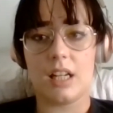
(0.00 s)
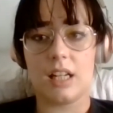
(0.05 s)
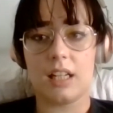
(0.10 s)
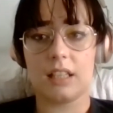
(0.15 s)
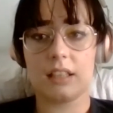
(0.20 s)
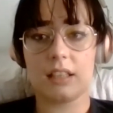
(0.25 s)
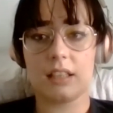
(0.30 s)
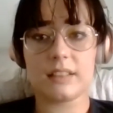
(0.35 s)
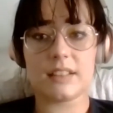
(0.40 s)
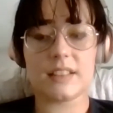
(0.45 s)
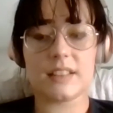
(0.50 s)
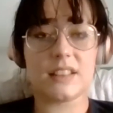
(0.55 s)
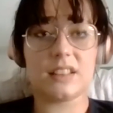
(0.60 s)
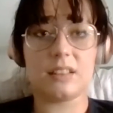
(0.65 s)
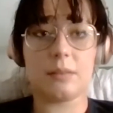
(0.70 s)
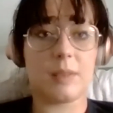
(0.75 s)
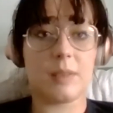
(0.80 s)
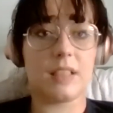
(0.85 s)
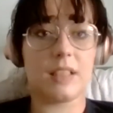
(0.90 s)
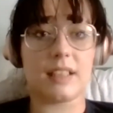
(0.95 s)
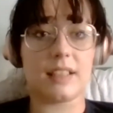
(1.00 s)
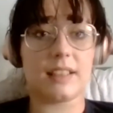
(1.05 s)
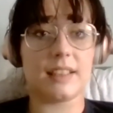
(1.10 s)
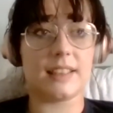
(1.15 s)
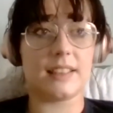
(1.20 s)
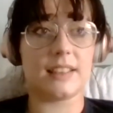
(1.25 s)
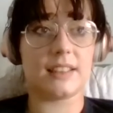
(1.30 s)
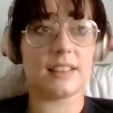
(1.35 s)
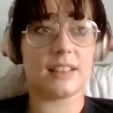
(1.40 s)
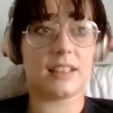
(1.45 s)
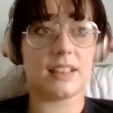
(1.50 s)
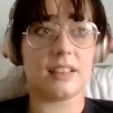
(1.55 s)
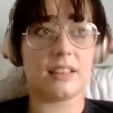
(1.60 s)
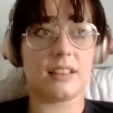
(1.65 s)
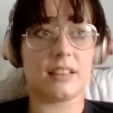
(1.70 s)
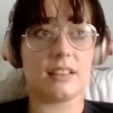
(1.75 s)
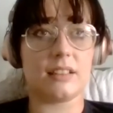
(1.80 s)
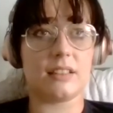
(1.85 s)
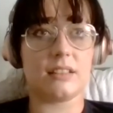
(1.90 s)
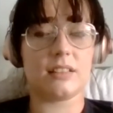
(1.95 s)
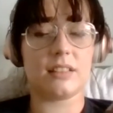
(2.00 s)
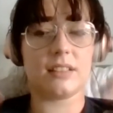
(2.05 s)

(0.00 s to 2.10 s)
and that's something that is a